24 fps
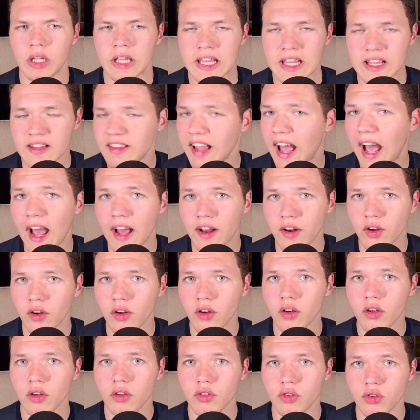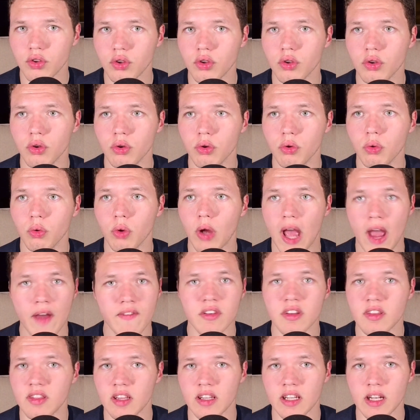He tied her to
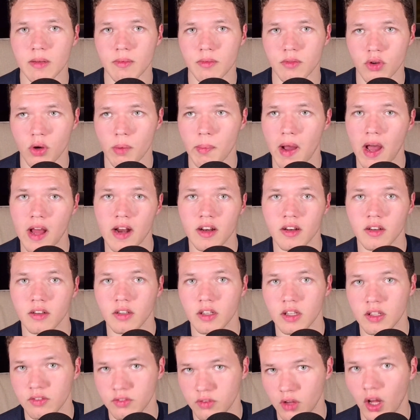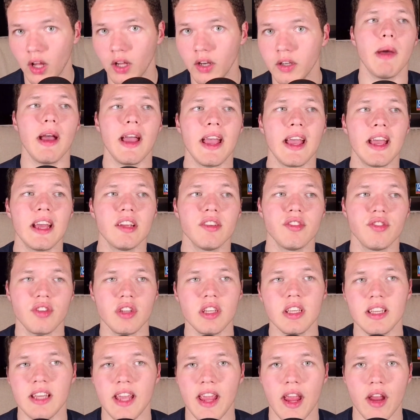everything that Joe Biden has done, and she
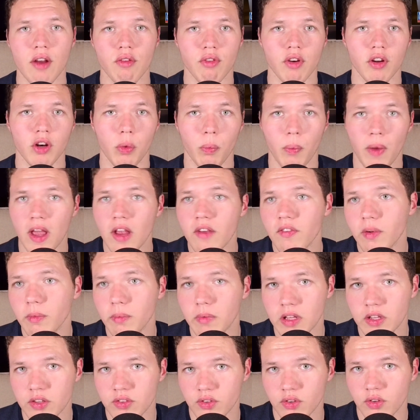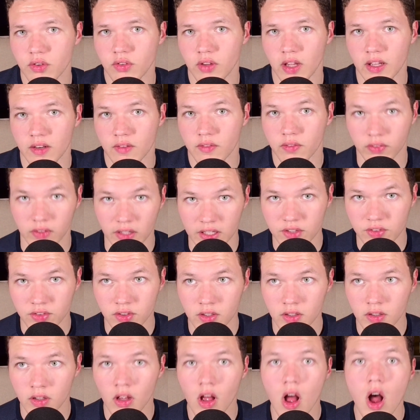can't run away from issues like inflation,